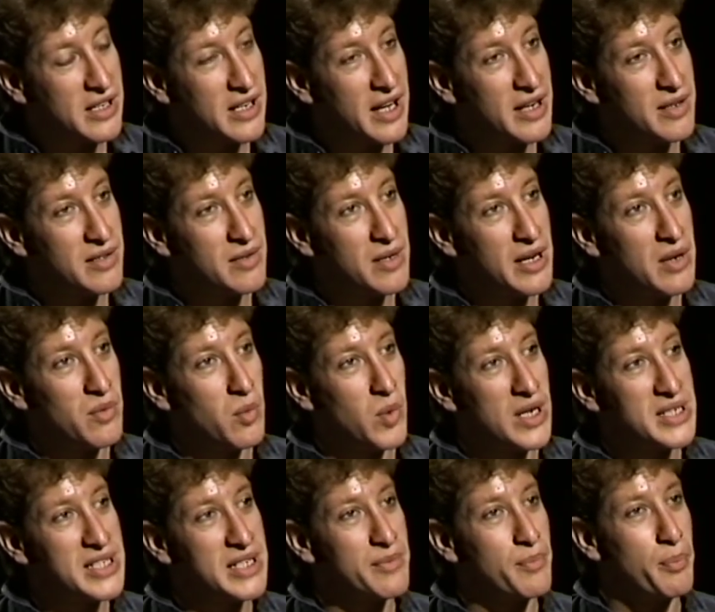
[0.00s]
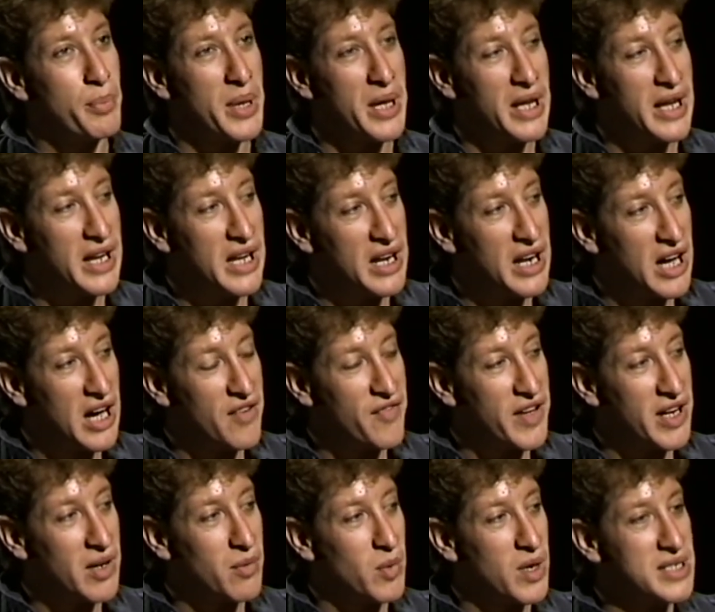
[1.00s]
it, it, it wasn't big
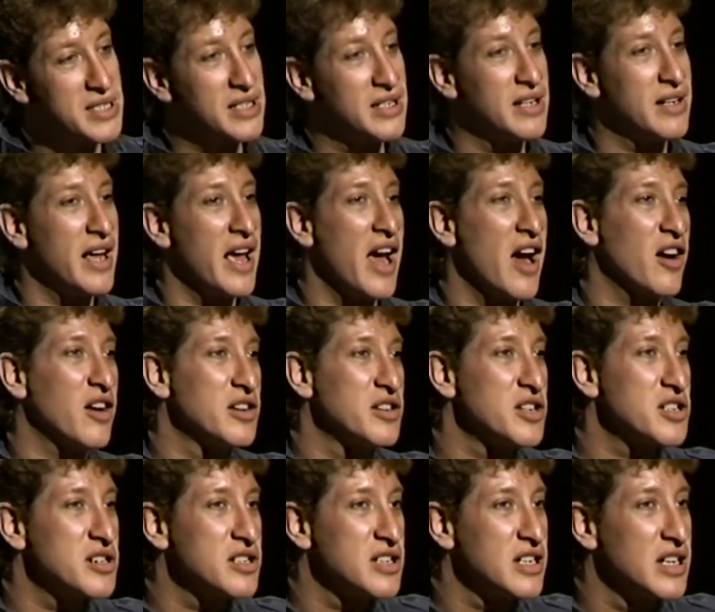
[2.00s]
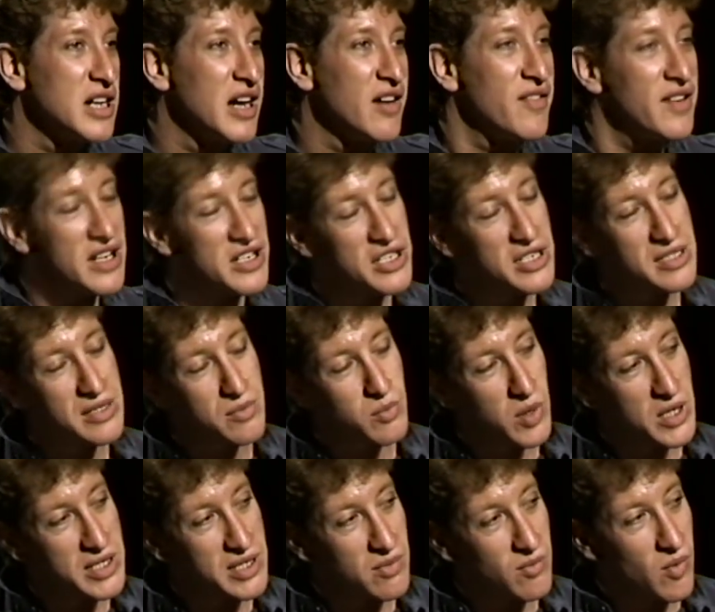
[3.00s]
enough, and it wasn't air-conditioned enough, and it just uh-huh.
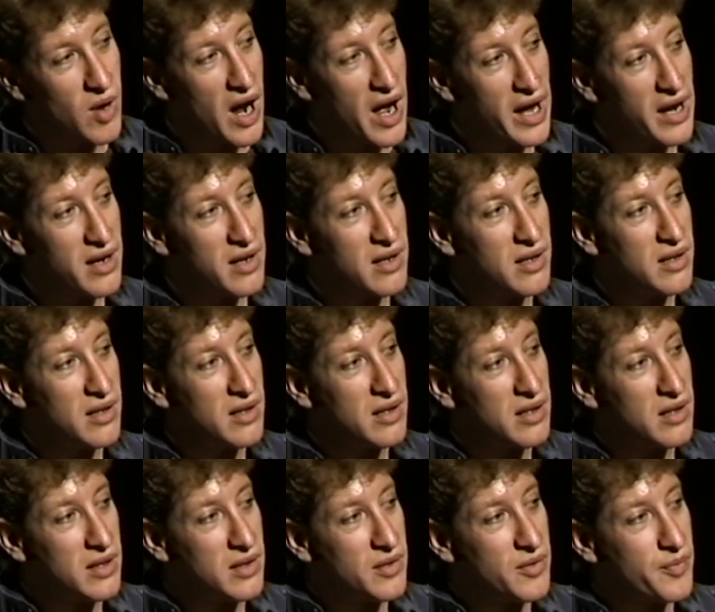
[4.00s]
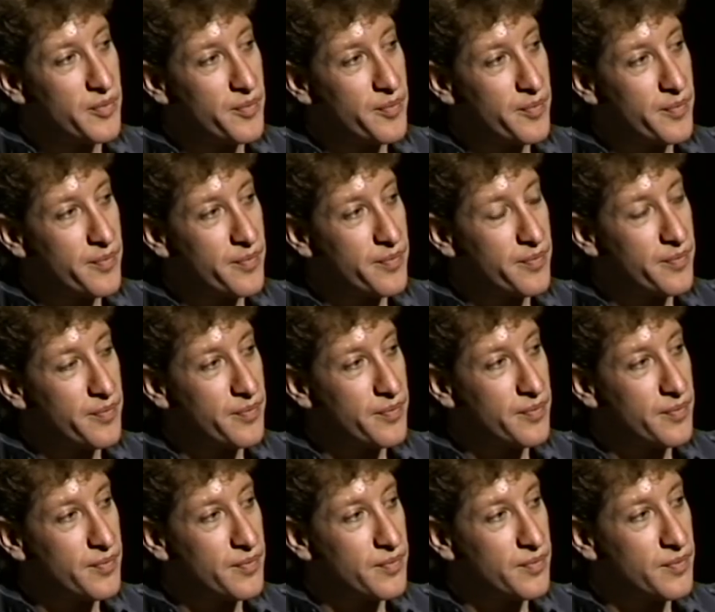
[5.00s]
wasn't right. There is a new room opening
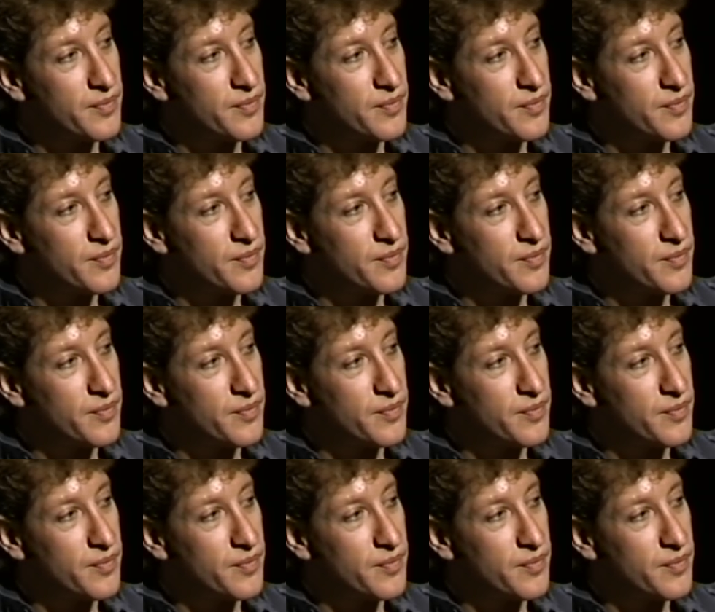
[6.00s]
now. It's